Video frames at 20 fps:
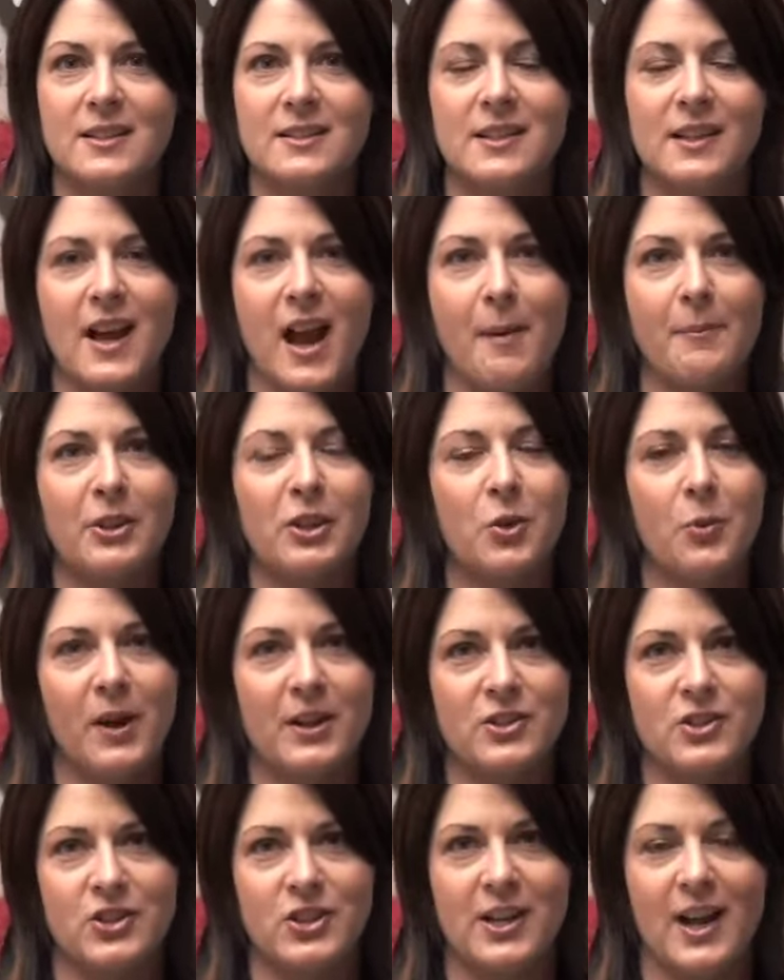It's a common
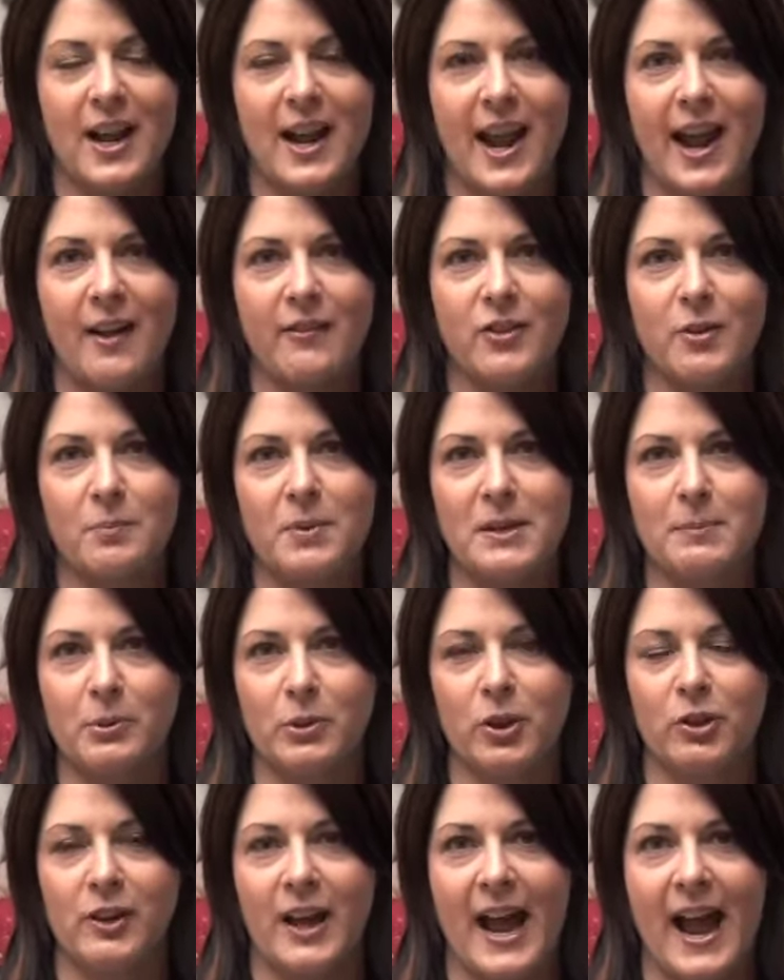question I have that
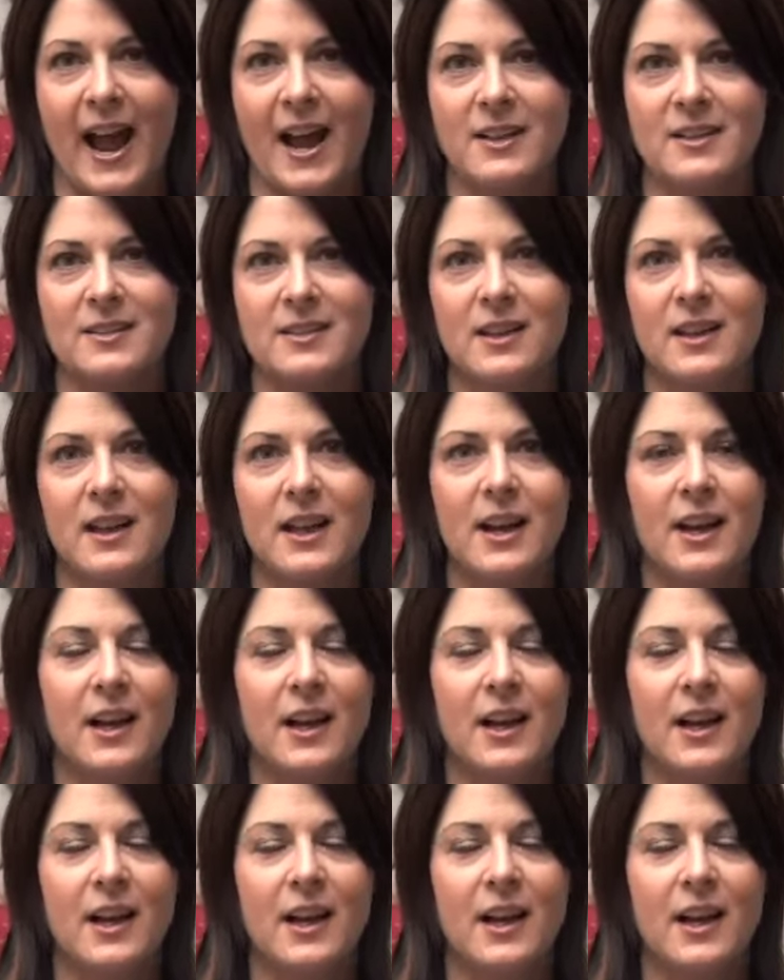people will ask